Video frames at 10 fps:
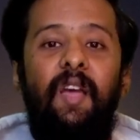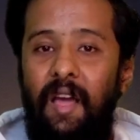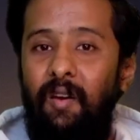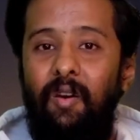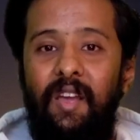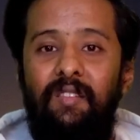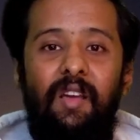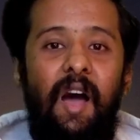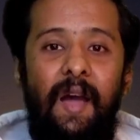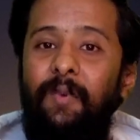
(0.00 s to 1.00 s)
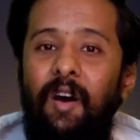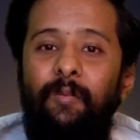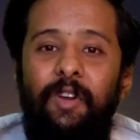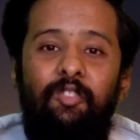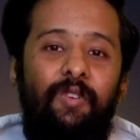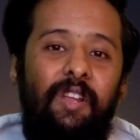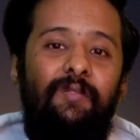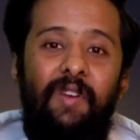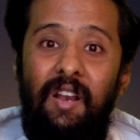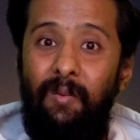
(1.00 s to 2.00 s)
Hello guys, I'm Rahul Maheshwari.
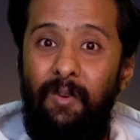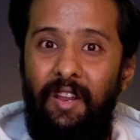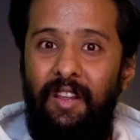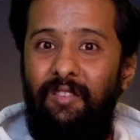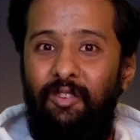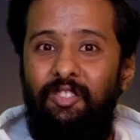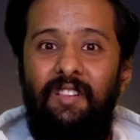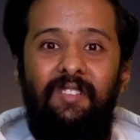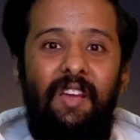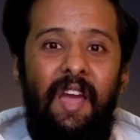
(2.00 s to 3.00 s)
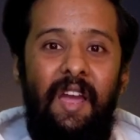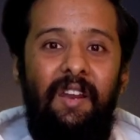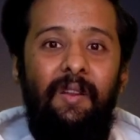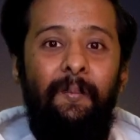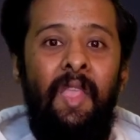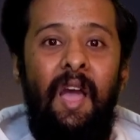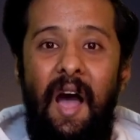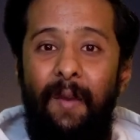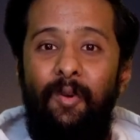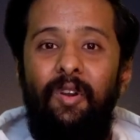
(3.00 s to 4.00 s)
Welcome to Linux Socials and
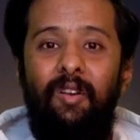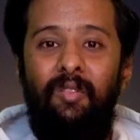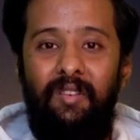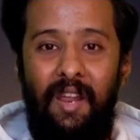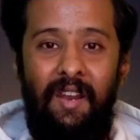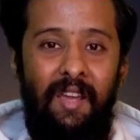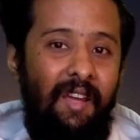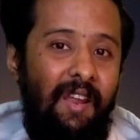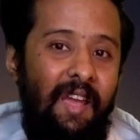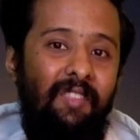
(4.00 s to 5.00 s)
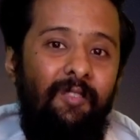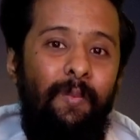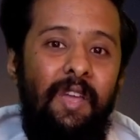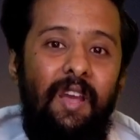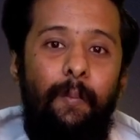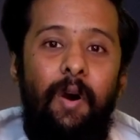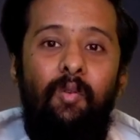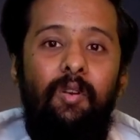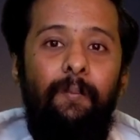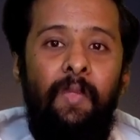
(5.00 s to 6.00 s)
I'm going to stand here and speak
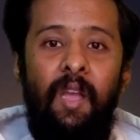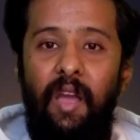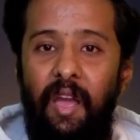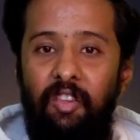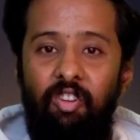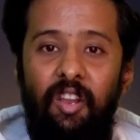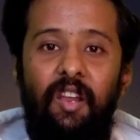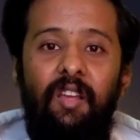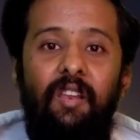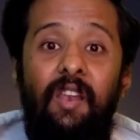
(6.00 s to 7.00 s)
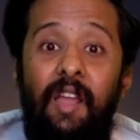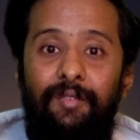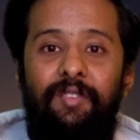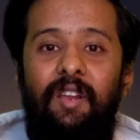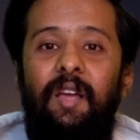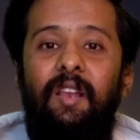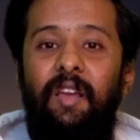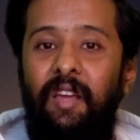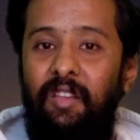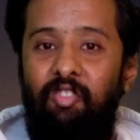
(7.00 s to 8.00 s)
about engineering lifestyle
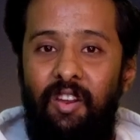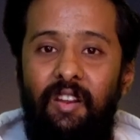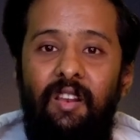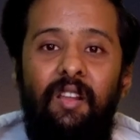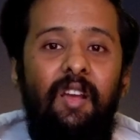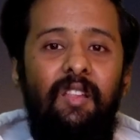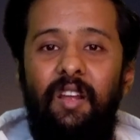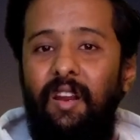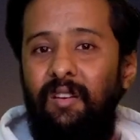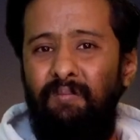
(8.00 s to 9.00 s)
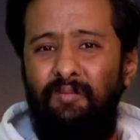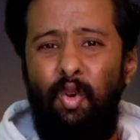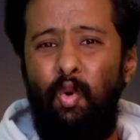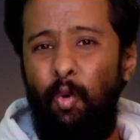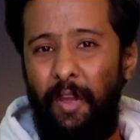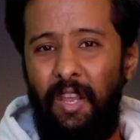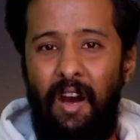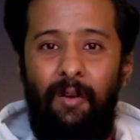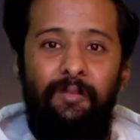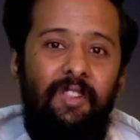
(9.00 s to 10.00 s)
in general. There are too many
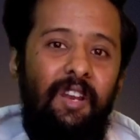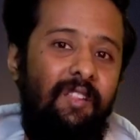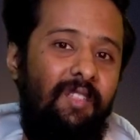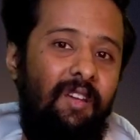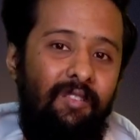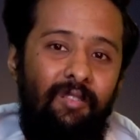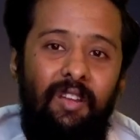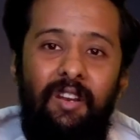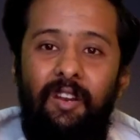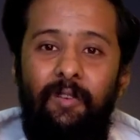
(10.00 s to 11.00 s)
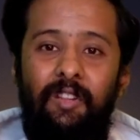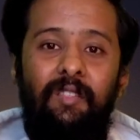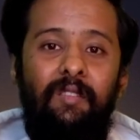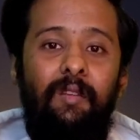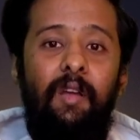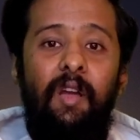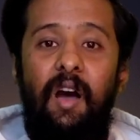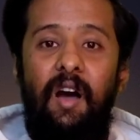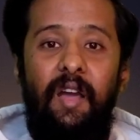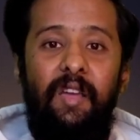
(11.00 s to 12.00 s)
harms that I see associated with this
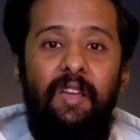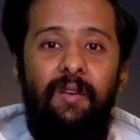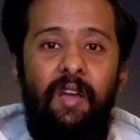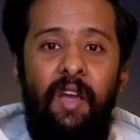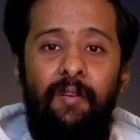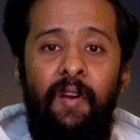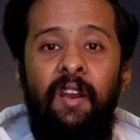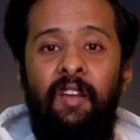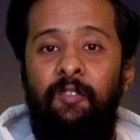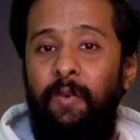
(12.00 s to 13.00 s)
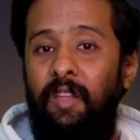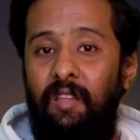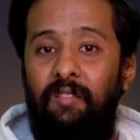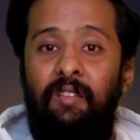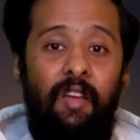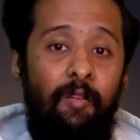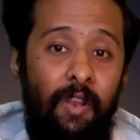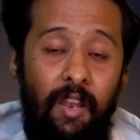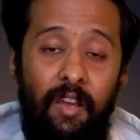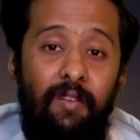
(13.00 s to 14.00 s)
I have had experiences. I've
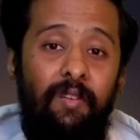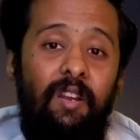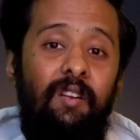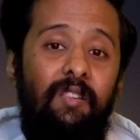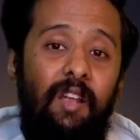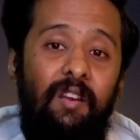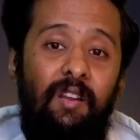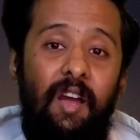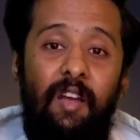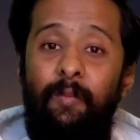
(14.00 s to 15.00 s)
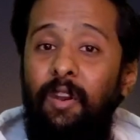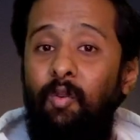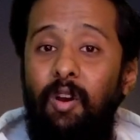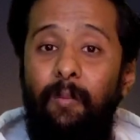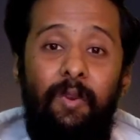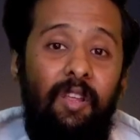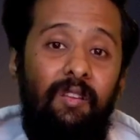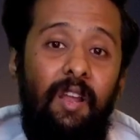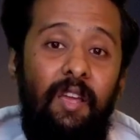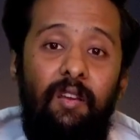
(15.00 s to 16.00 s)
been lucky with it that I have been to
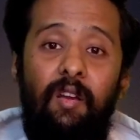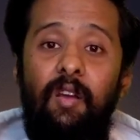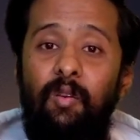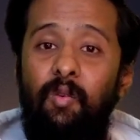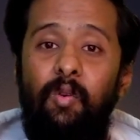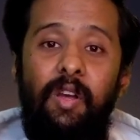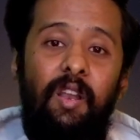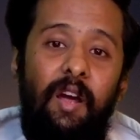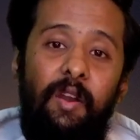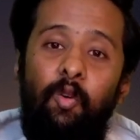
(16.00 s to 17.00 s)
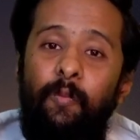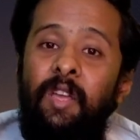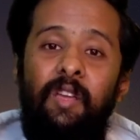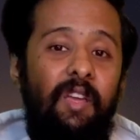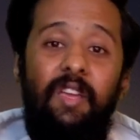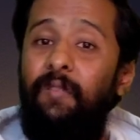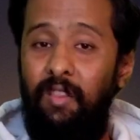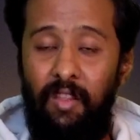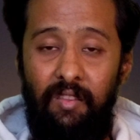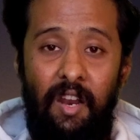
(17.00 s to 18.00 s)
companies like Google, Adobe, even
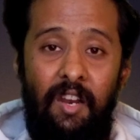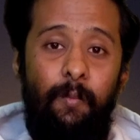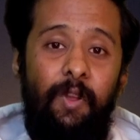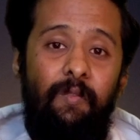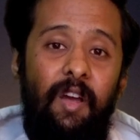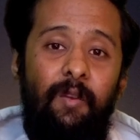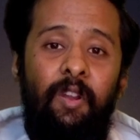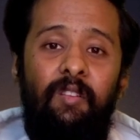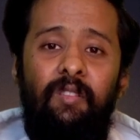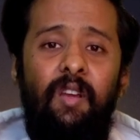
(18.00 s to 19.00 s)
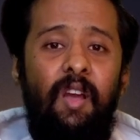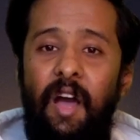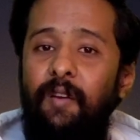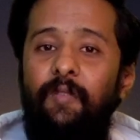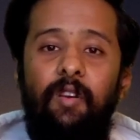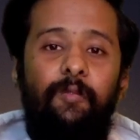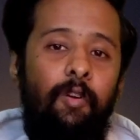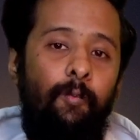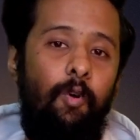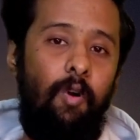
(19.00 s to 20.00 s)
in the startup environments. I worked
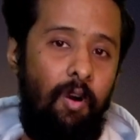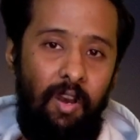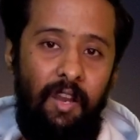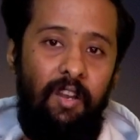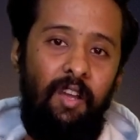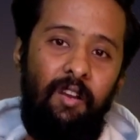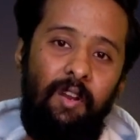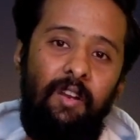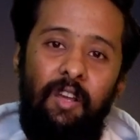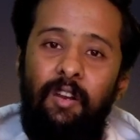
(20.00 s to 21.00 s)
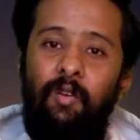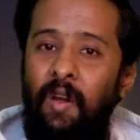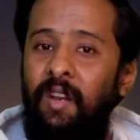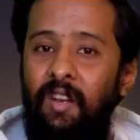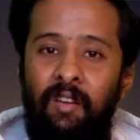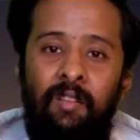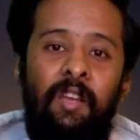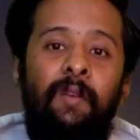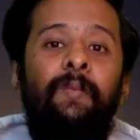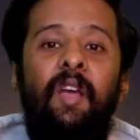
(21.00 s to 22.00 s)
for all, like tier one, tier two, and tier
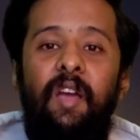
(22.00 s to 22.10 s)
three.